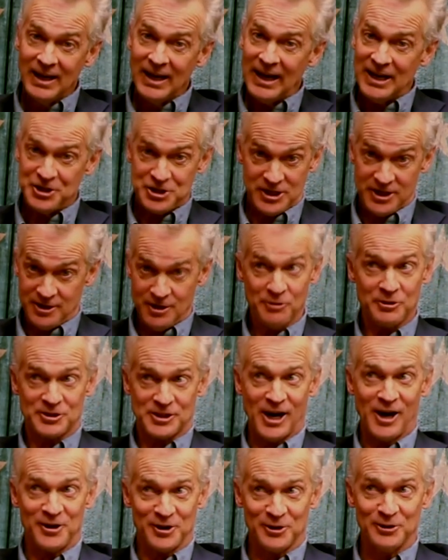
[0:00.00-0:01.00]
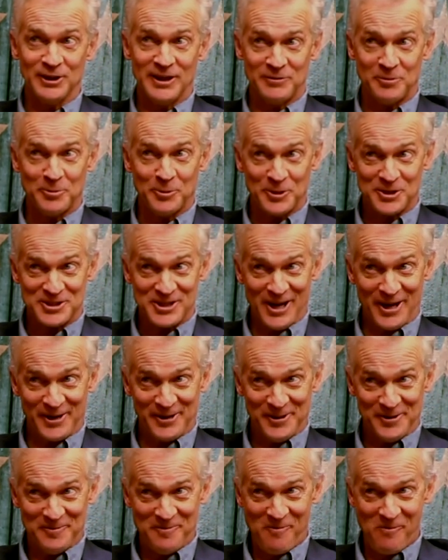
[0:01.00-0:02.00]
And she had no desire to go live in Boise,
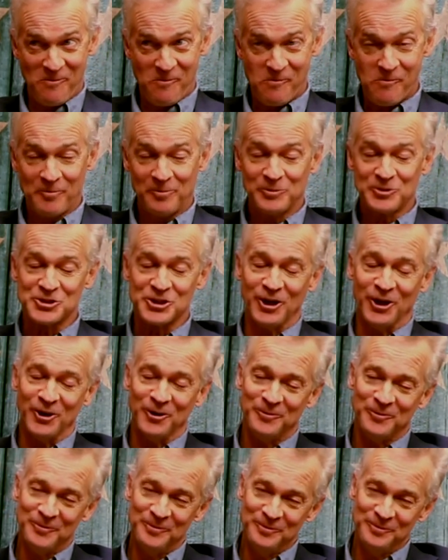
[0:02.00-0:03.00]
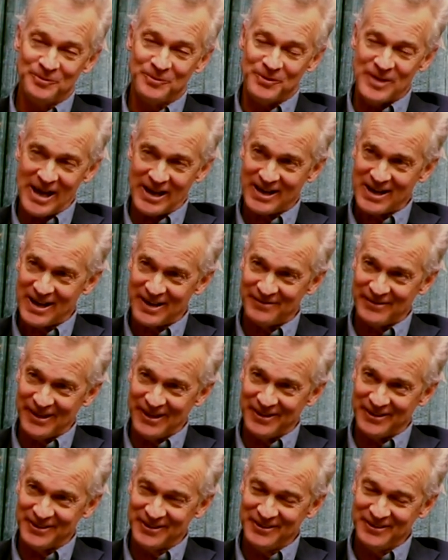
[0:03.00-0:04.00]
Idaho. So that kind of
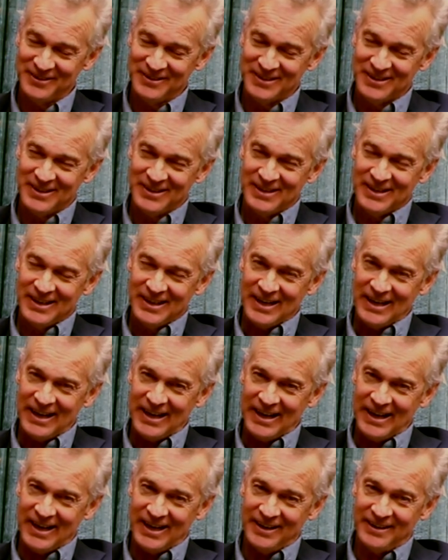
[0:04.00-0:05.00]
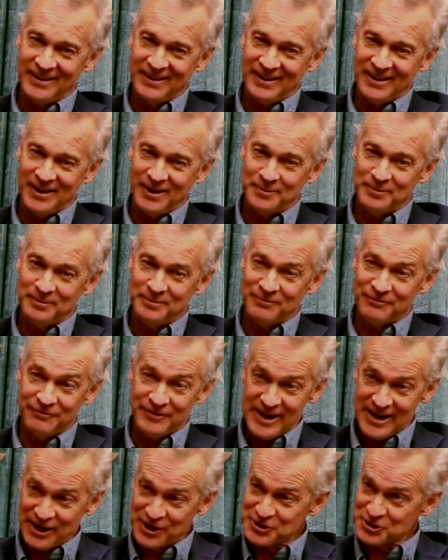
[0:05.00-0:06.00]
ended. And um,
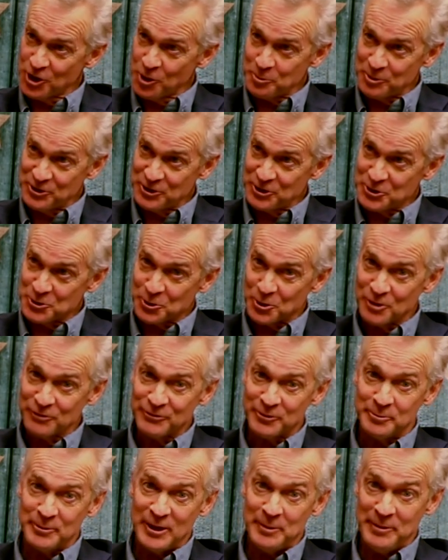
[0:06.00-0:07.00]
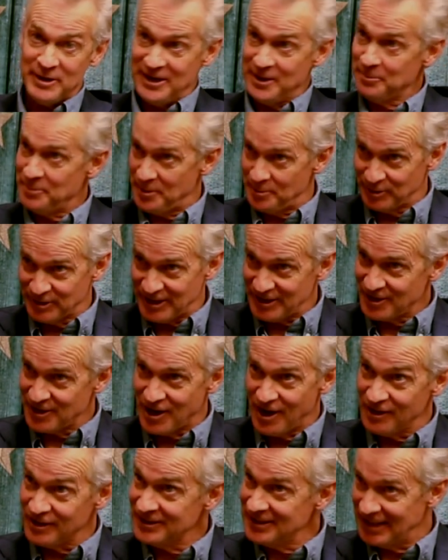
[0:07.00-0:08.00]
Vegas opened the door for me meeting people like
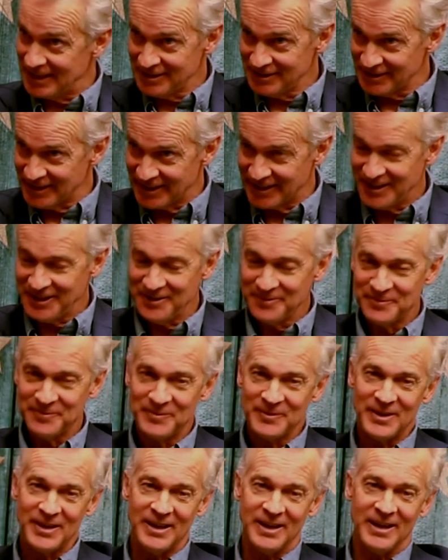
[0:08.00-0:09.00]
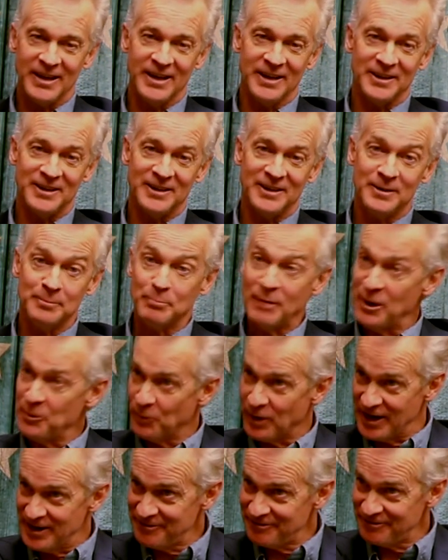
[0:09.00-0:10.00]
Colin and Glennie and my
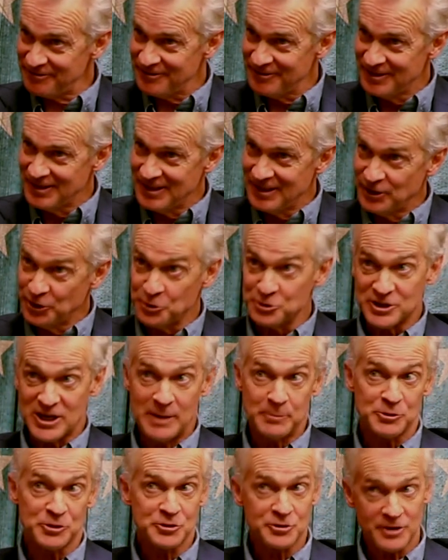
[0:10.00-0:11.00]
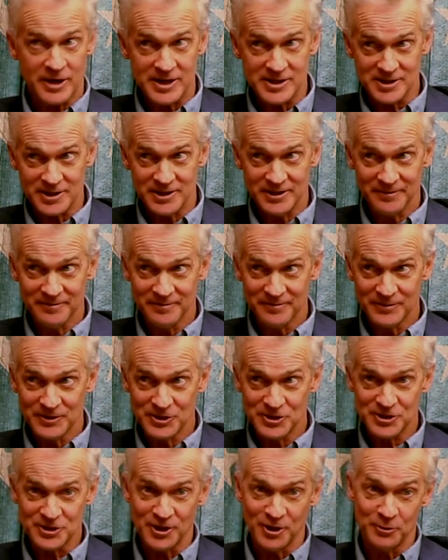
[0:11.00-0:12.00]
wife, whose name is Tracy.
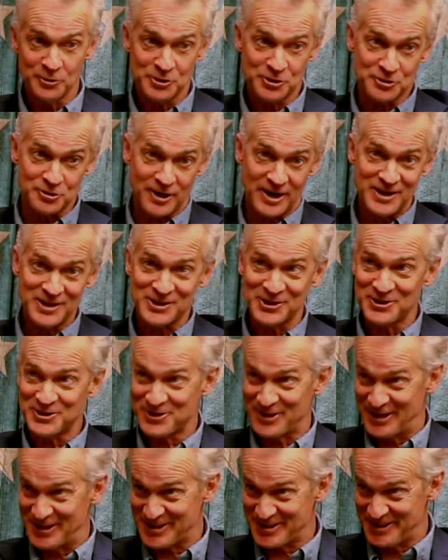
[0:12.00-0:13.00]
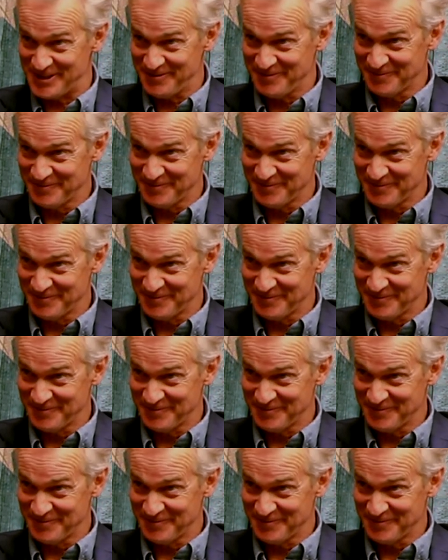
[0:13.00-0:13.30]
Okay. So it was Trace, Trace and Tracy. And